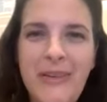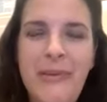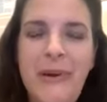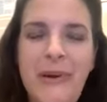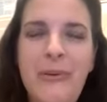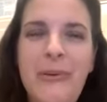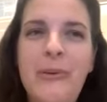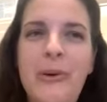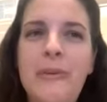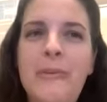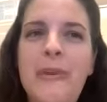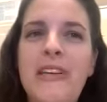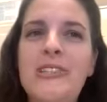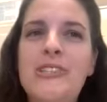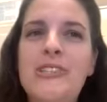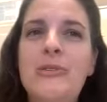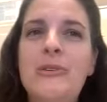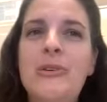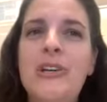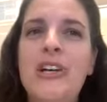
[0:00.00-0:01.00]
but we want to make
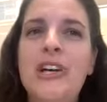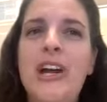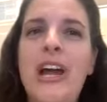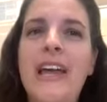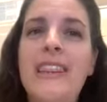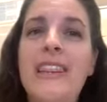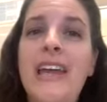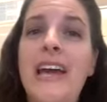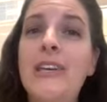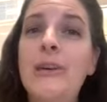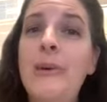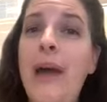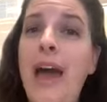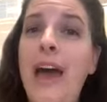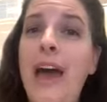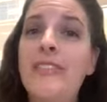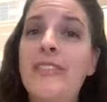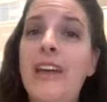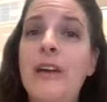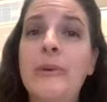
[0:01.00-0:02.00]
sure that you
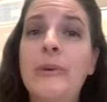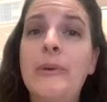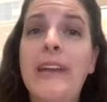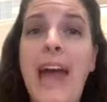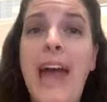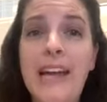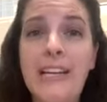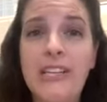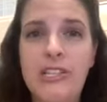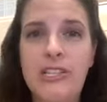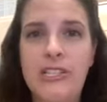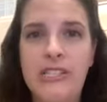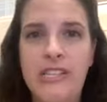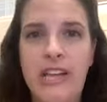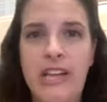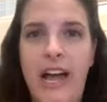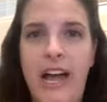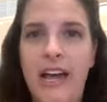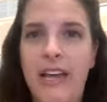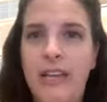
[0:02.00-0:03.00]
have that reaction
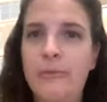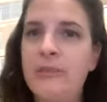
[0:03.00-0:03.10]
time,